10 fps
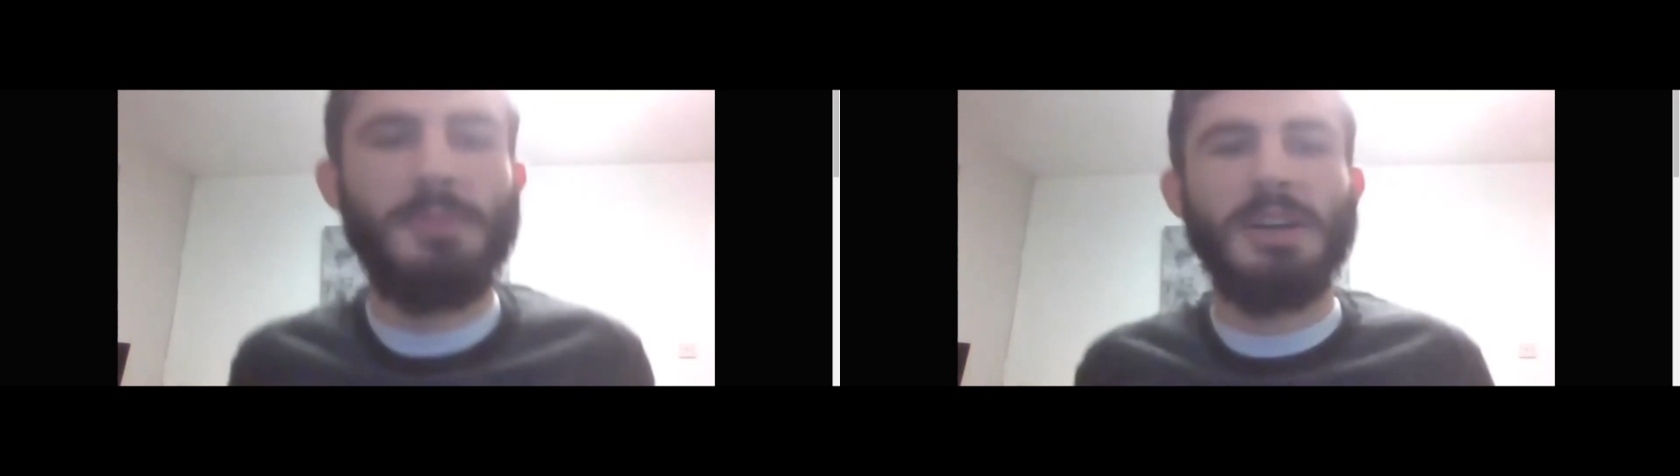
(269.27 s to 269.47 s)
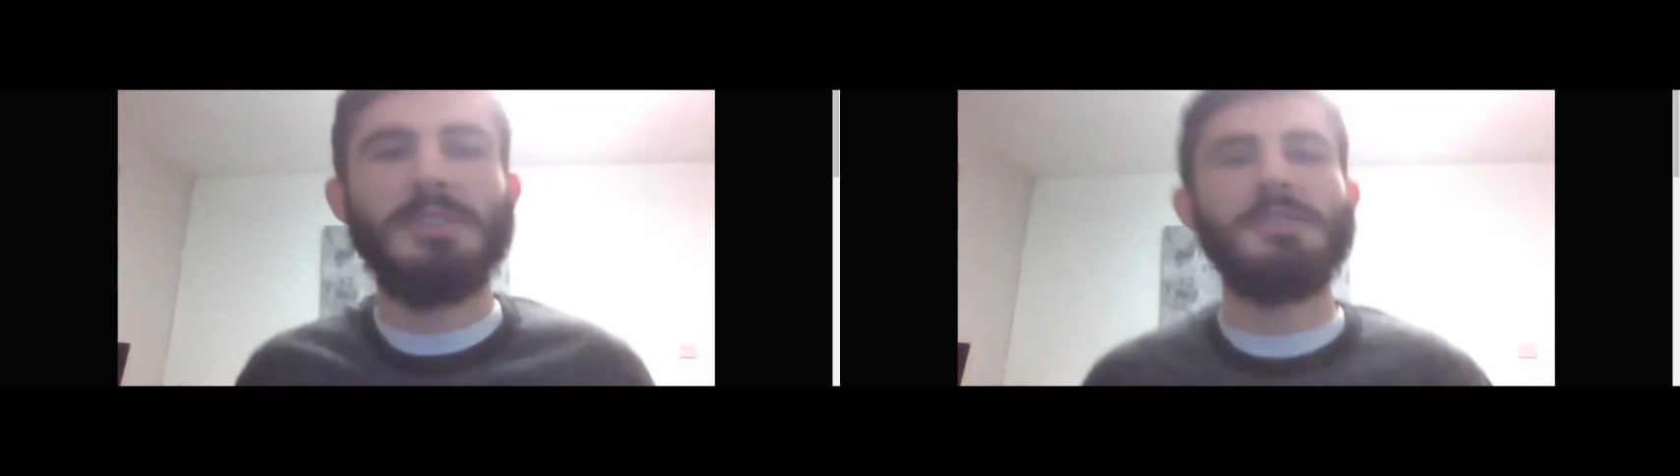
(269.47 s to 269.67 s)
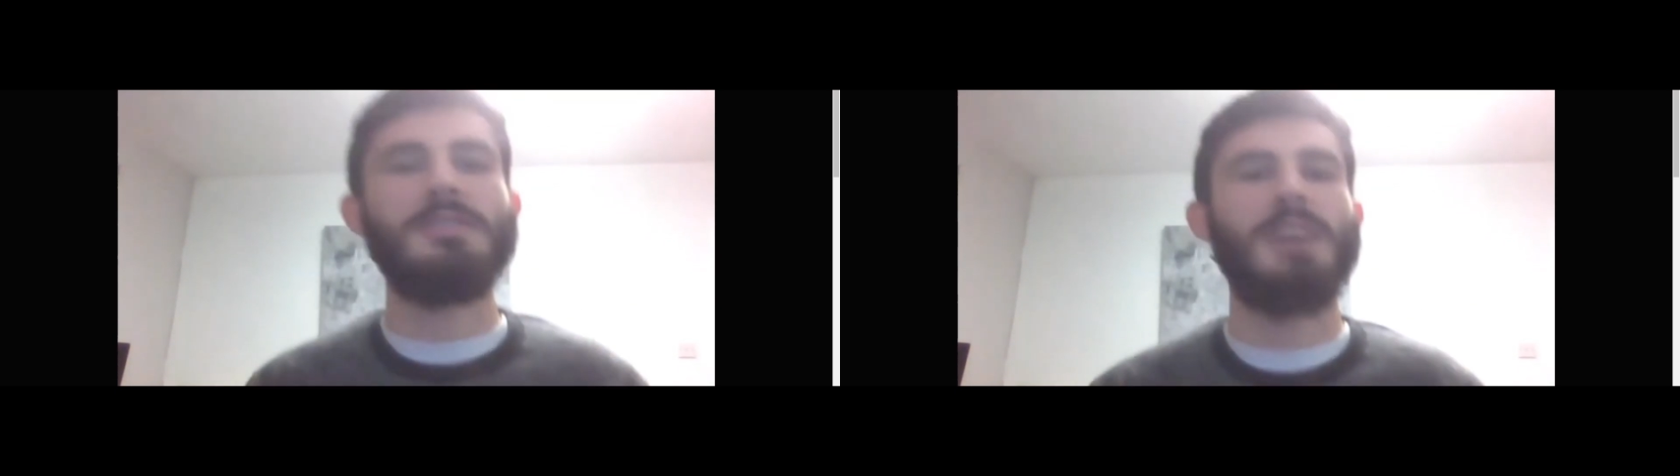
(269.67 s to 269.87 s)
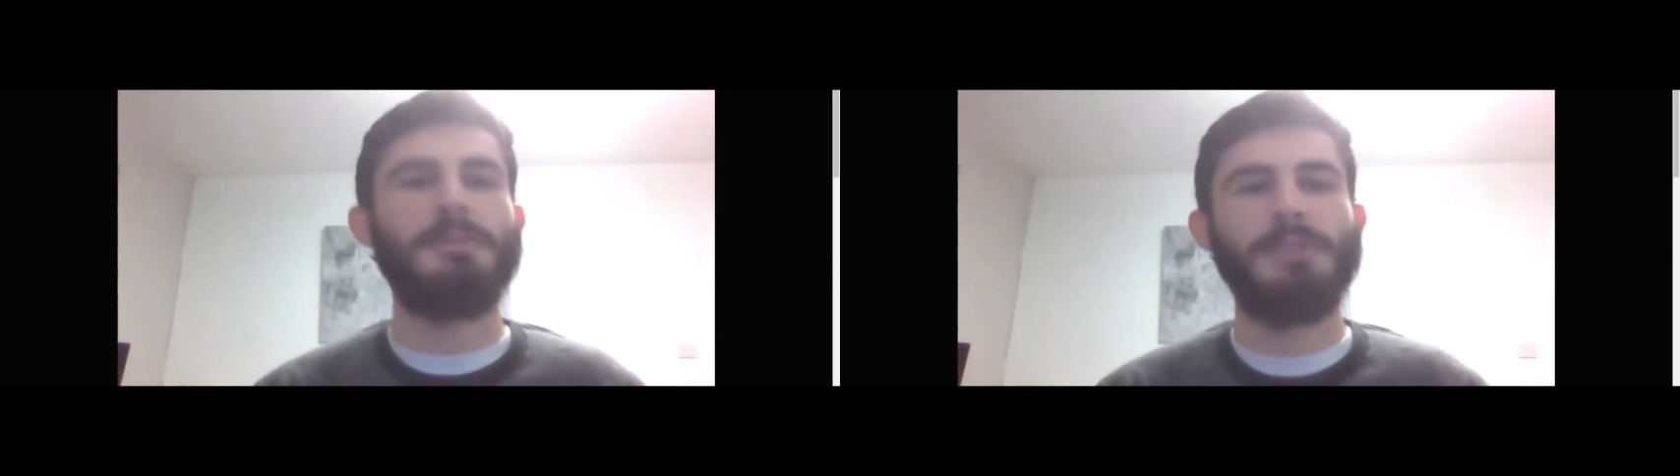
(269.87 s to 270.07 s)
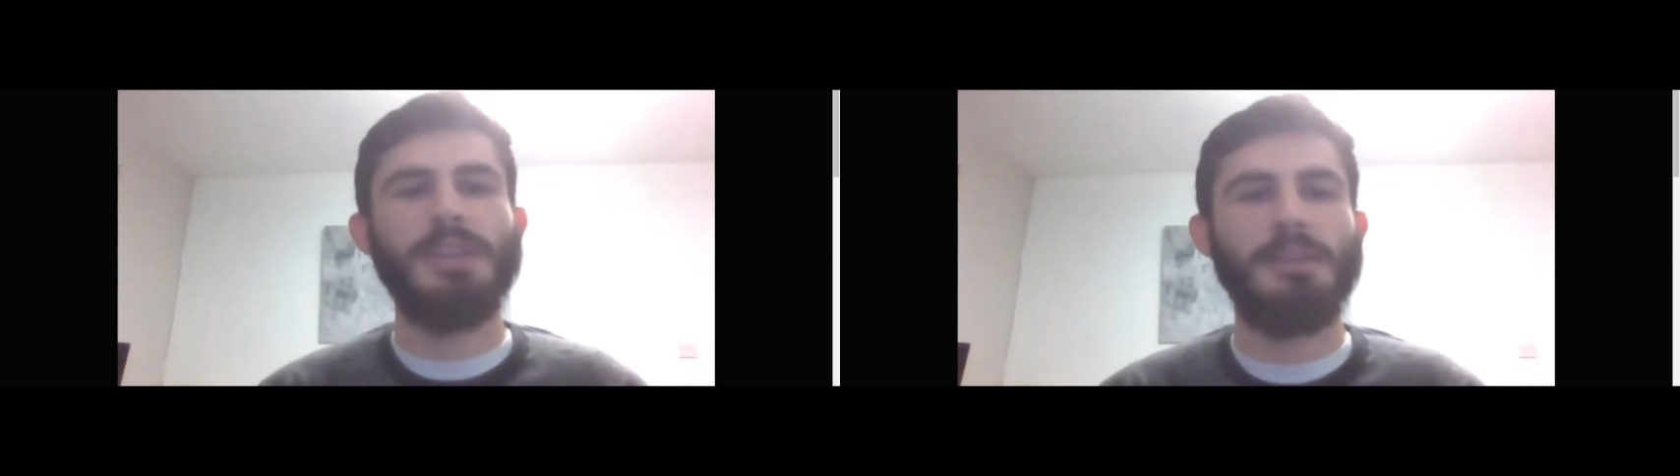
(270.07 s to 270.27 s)
yet,
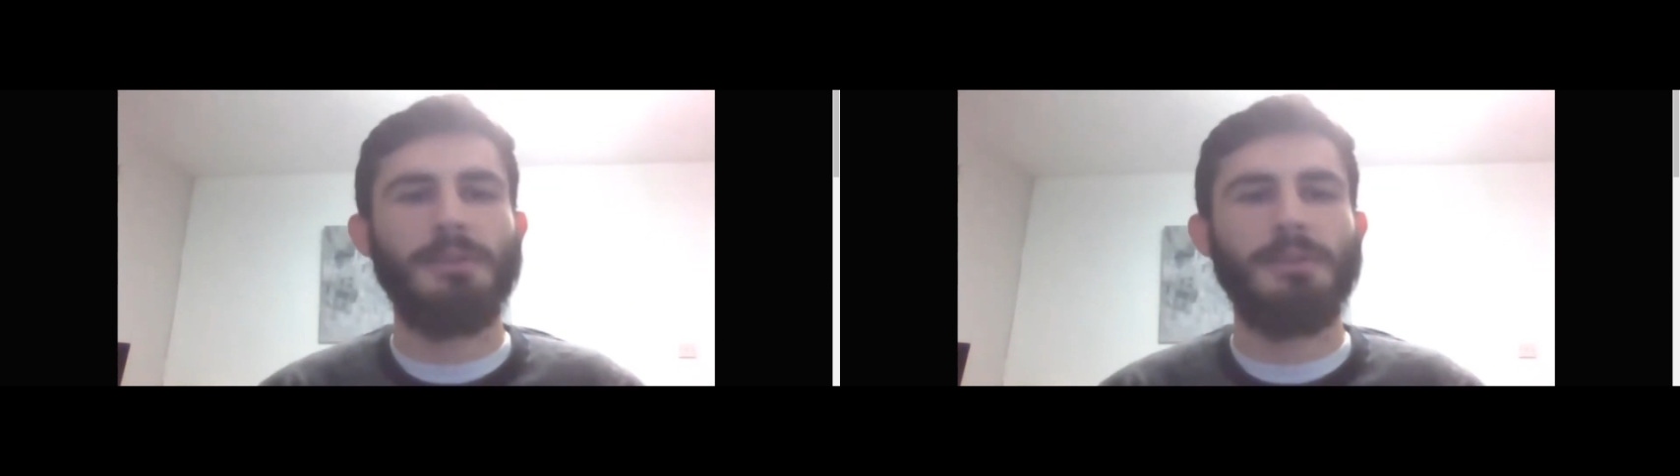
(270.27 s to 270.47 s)
but I